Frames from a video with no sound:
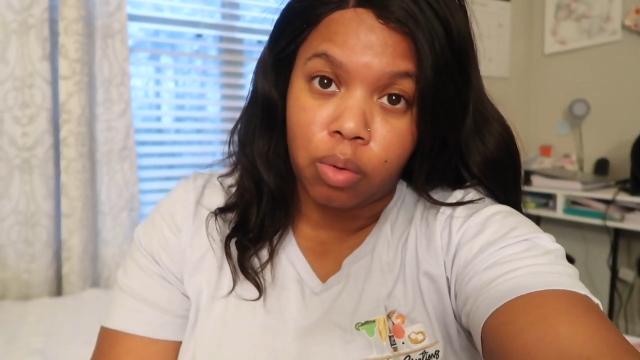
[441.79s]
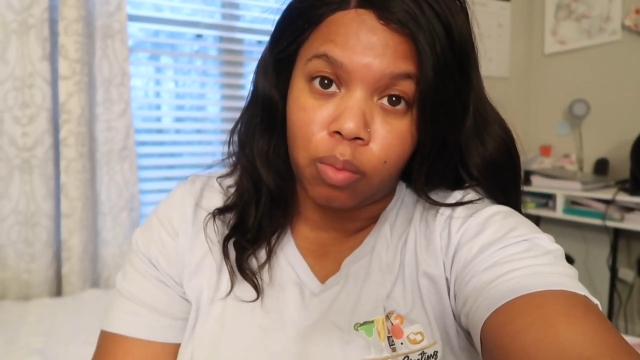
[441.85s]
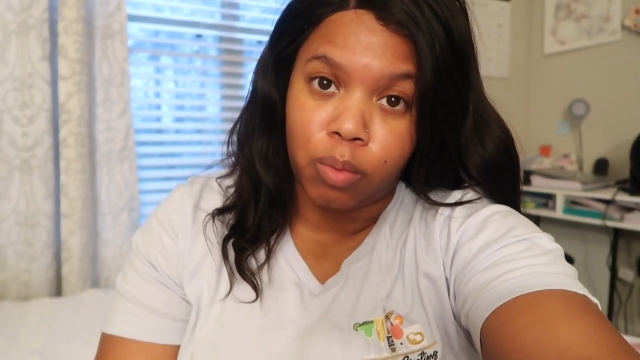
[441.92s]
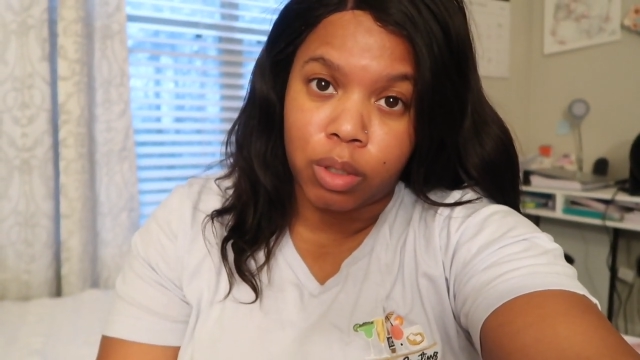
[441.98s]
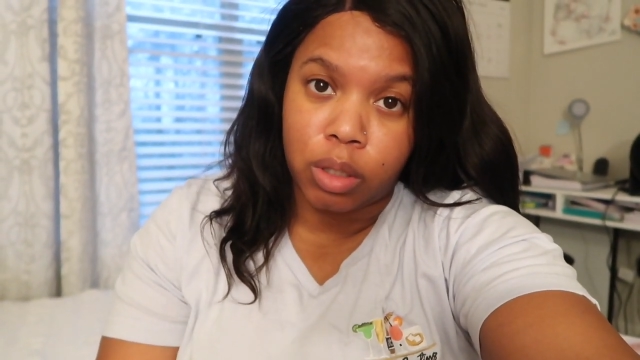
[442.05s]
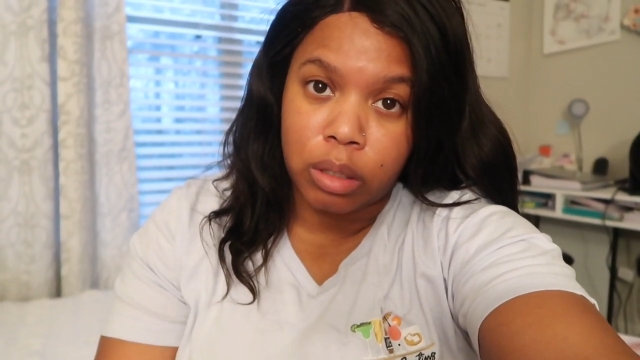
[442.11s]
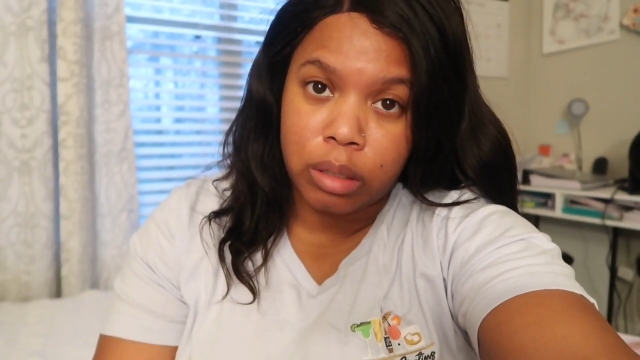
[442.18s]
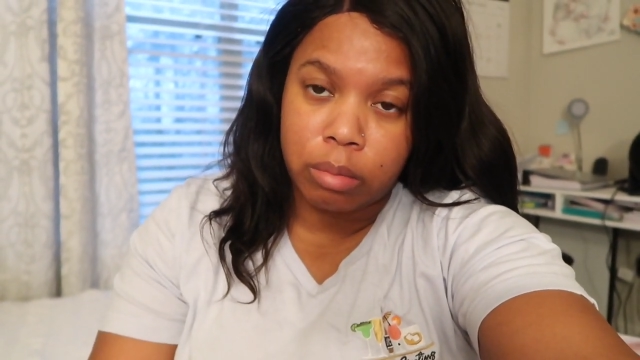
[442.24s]

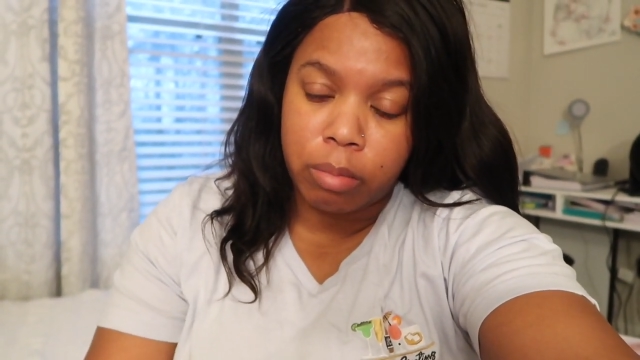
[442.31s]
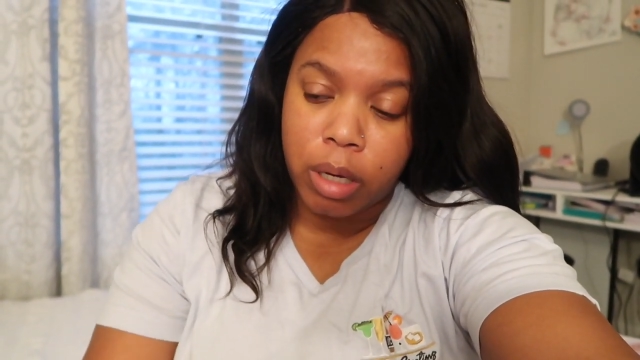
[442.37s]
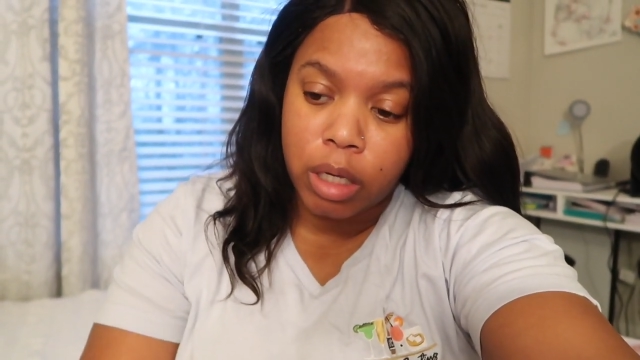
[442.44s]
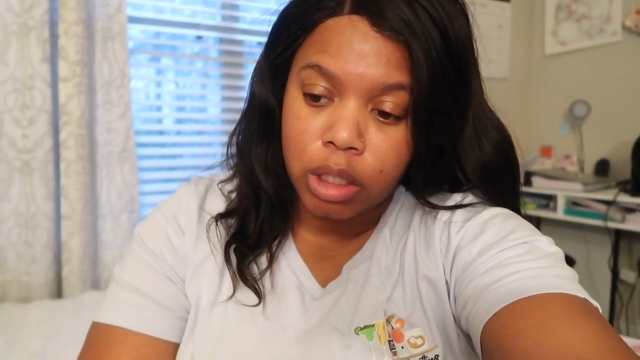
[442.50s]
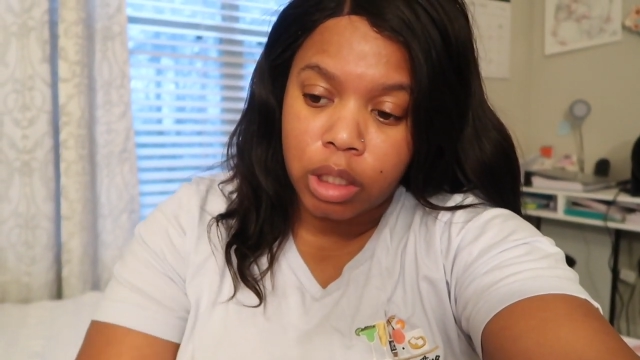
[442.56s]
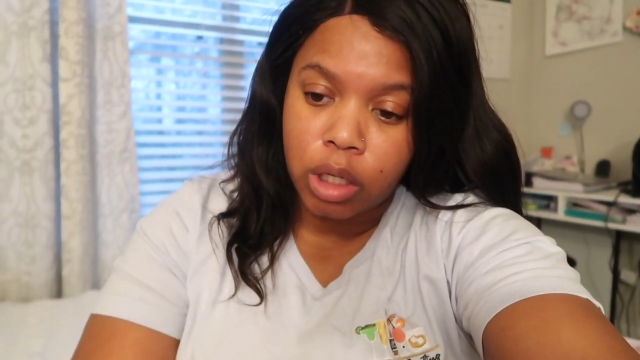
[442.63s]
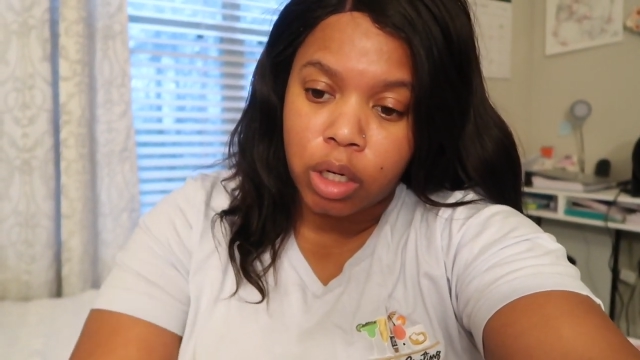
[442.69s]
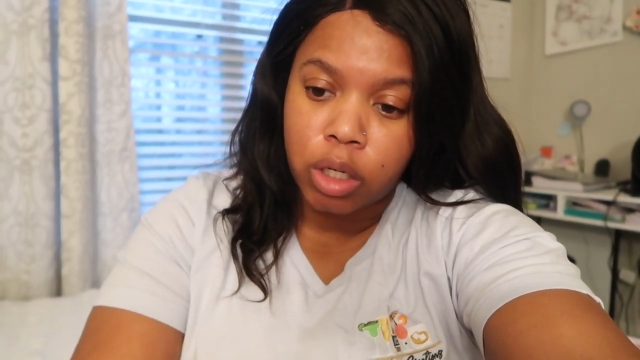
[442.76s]
which is
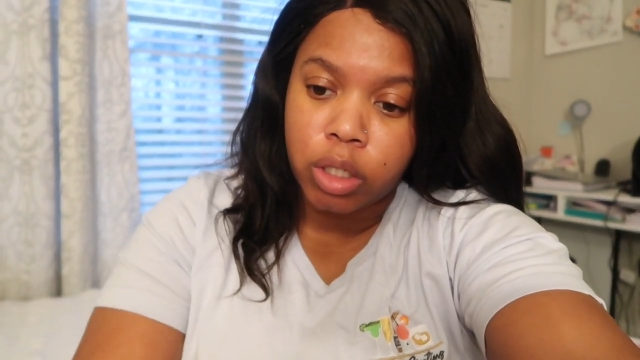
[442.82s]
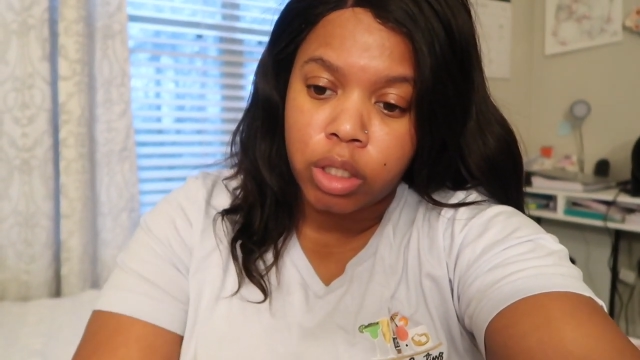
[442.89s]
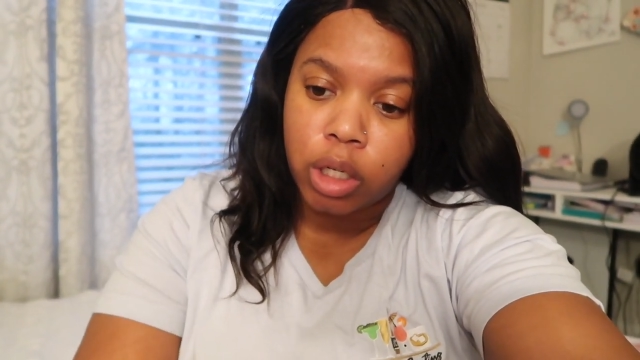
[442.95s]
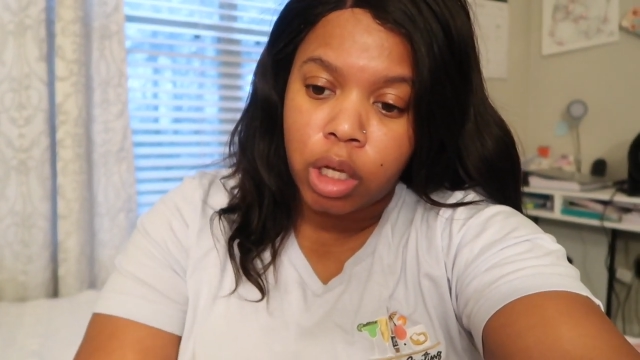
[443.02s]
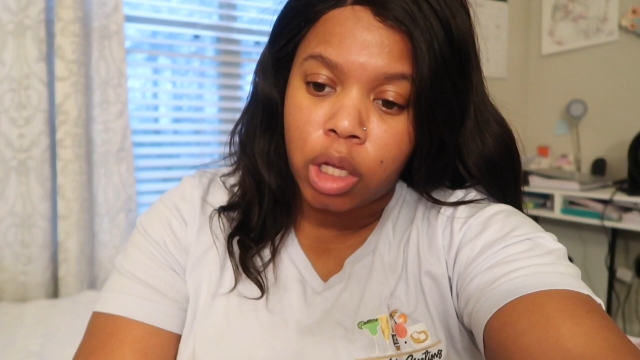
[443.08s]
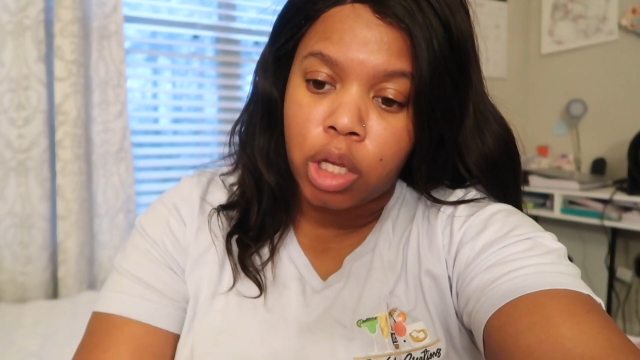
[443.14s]
MedSurg,